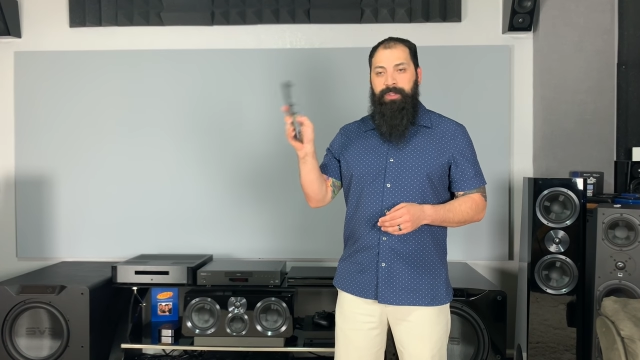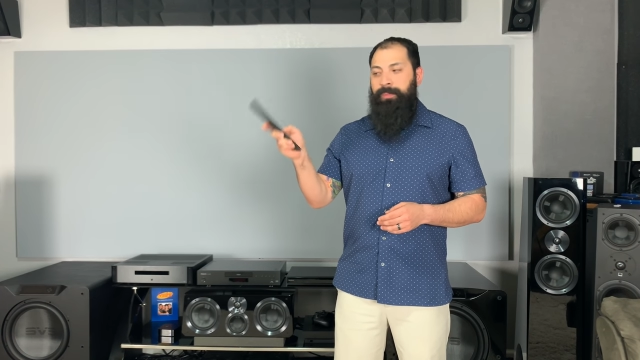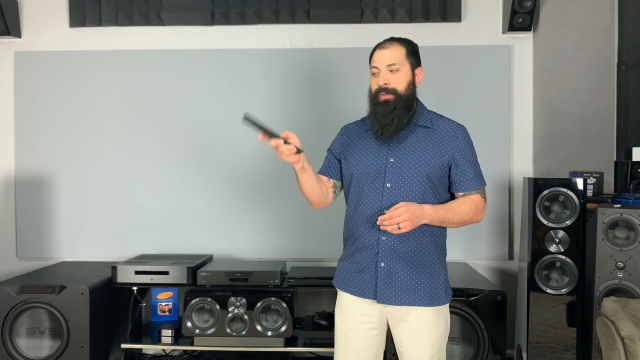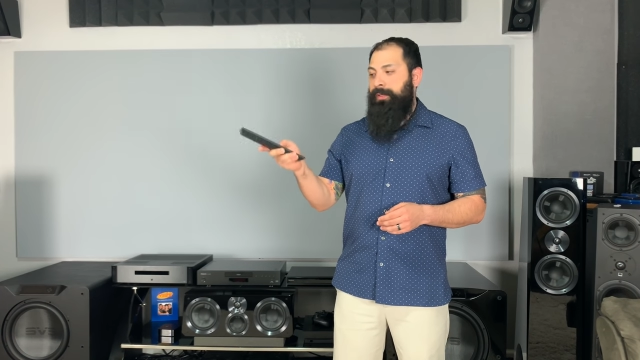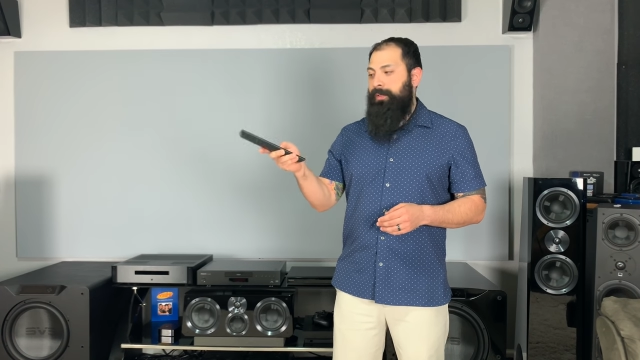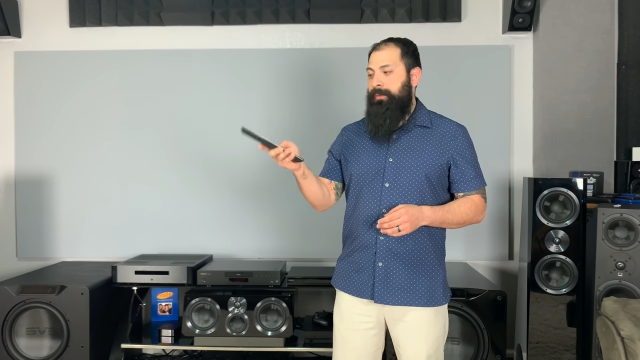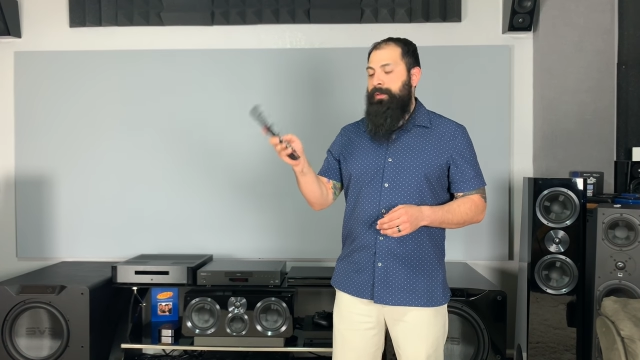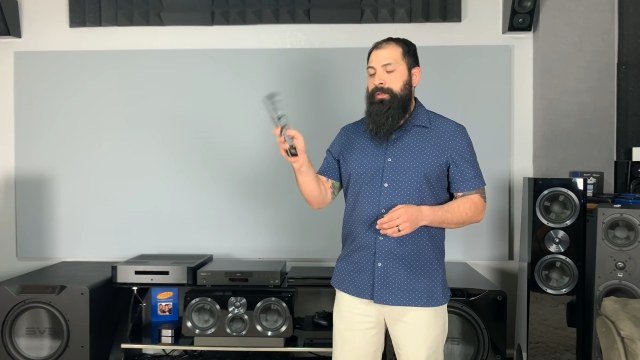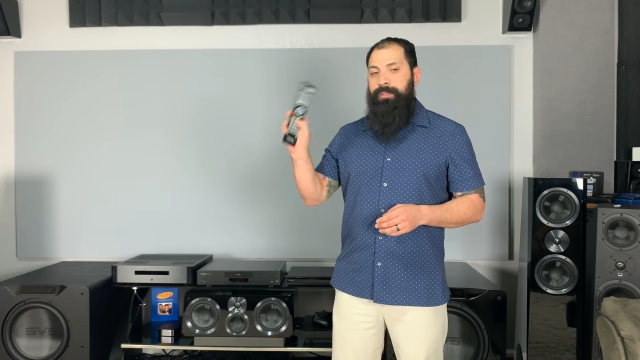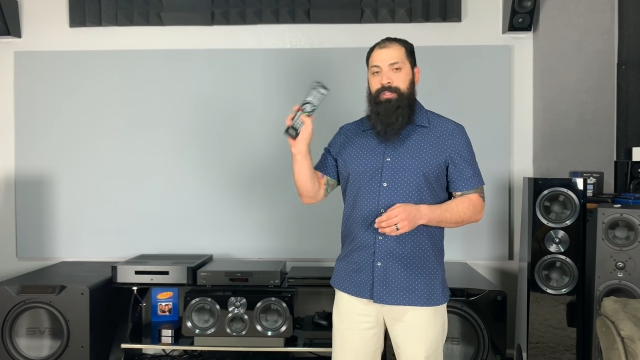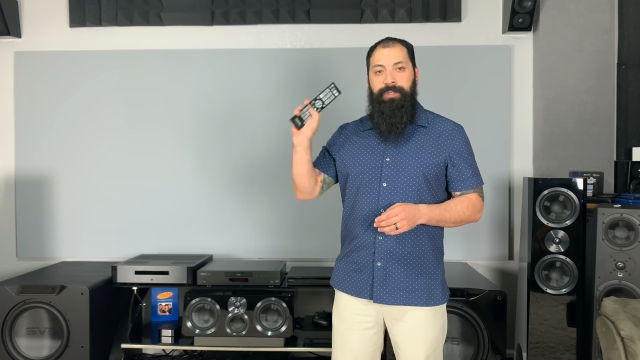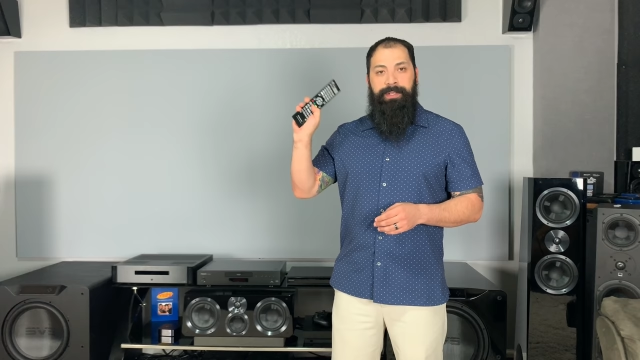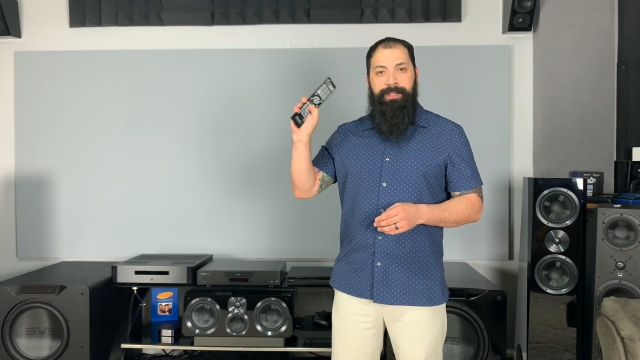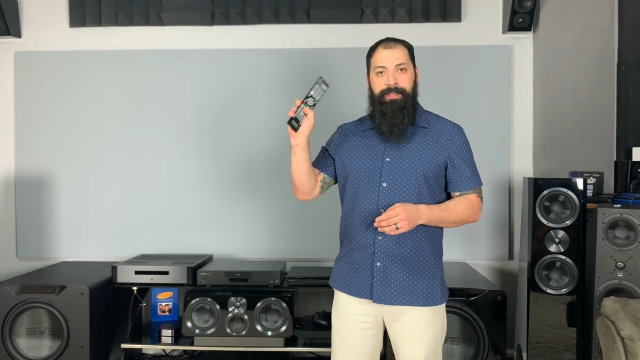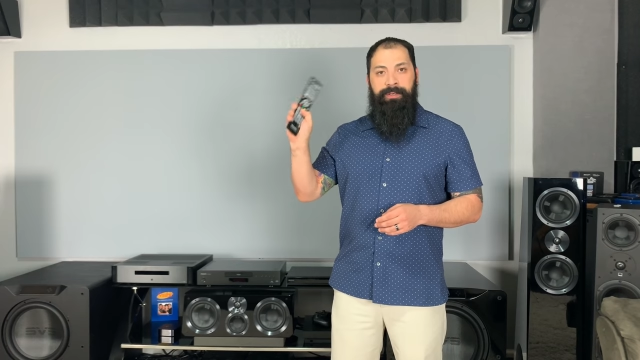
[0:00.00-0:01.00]
button, you
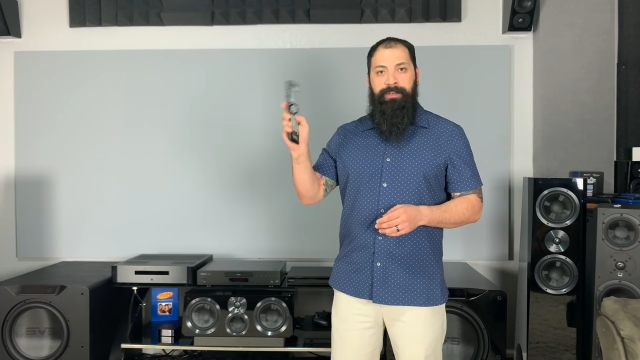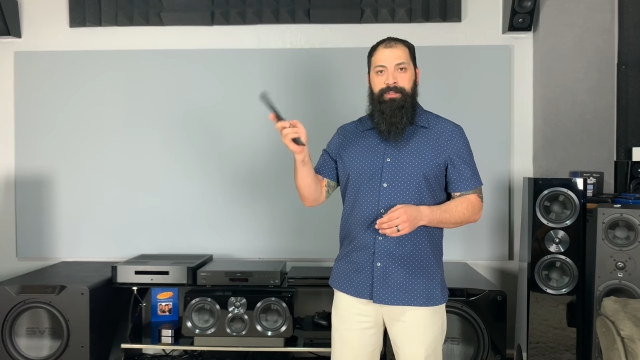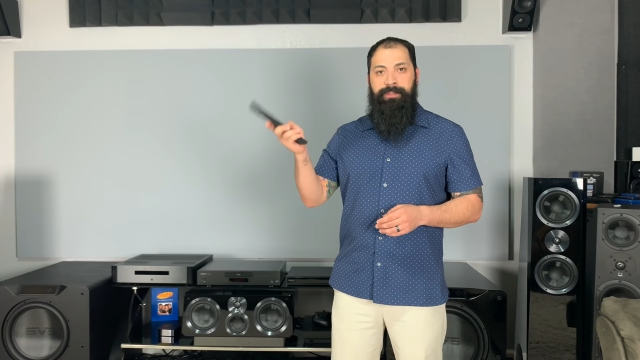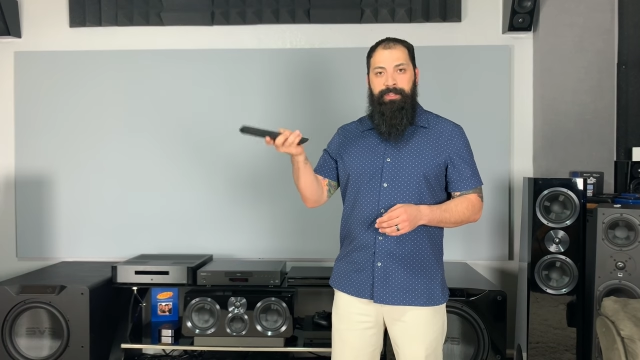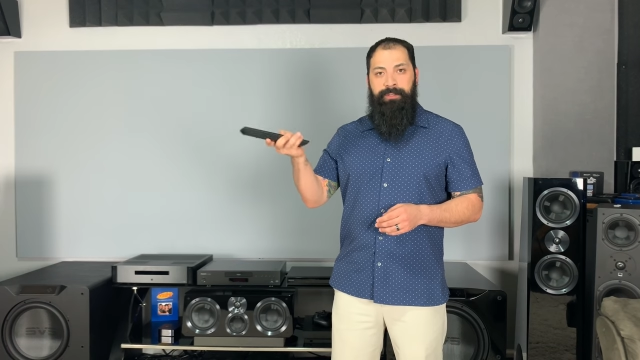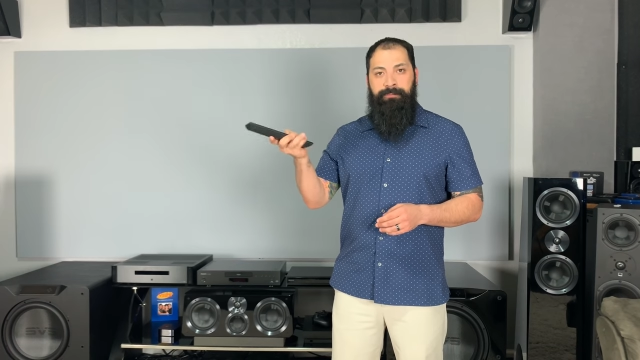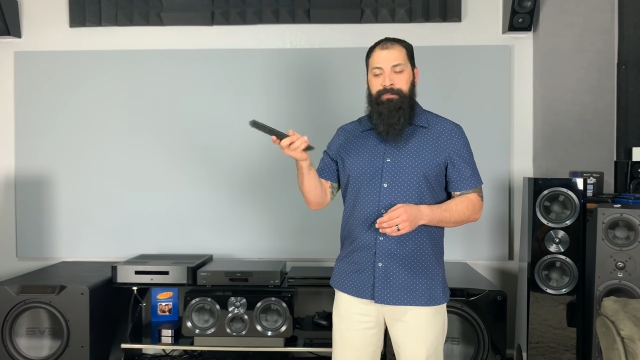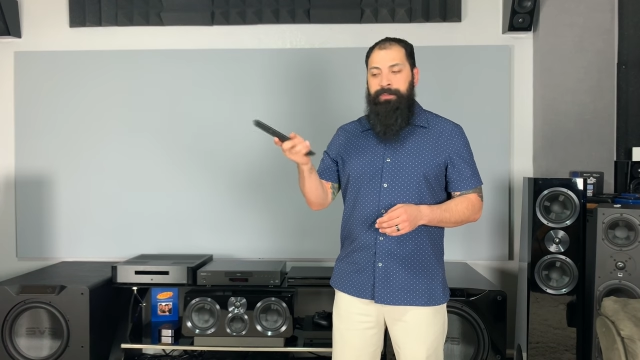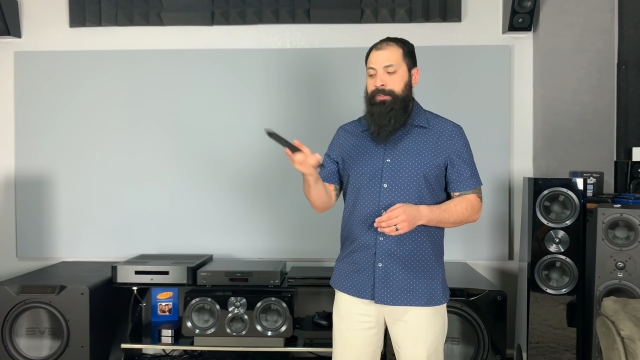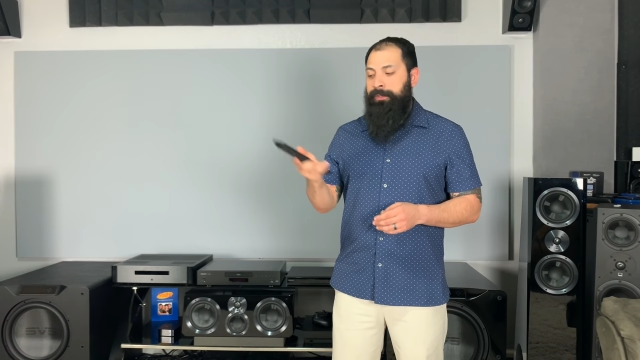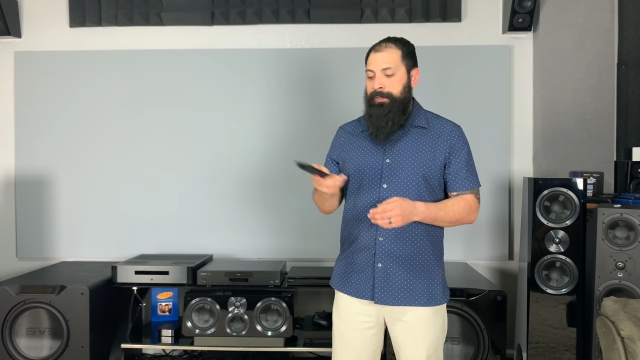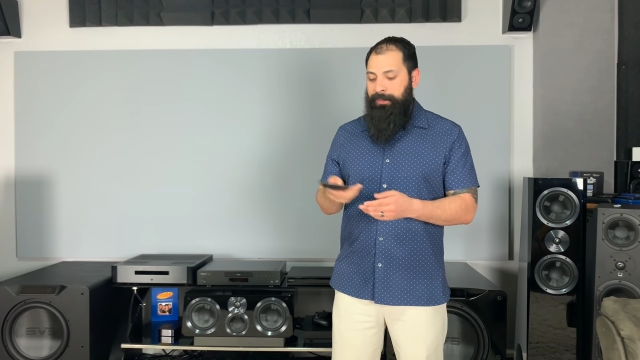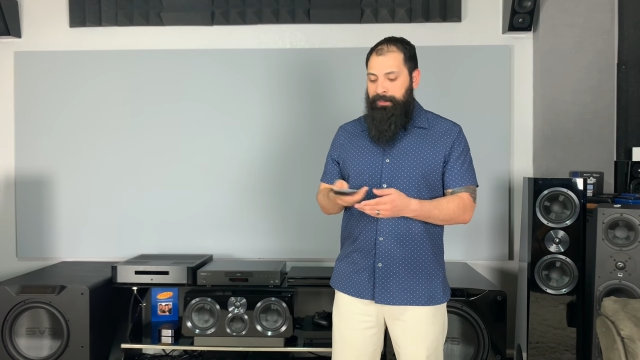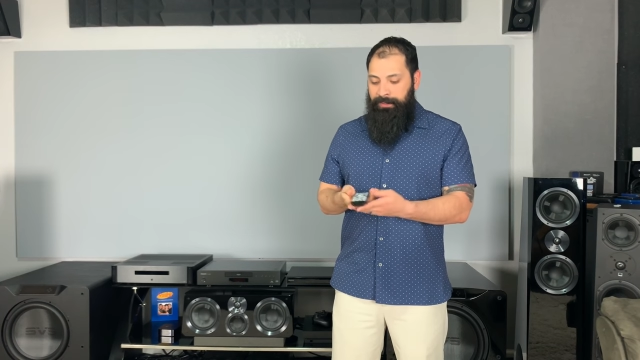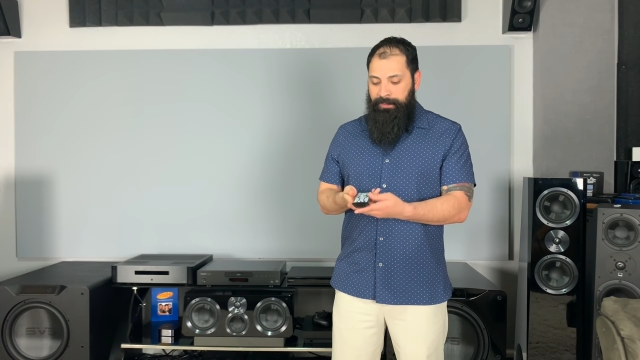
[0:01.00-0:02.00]
can hear it, you can feel it.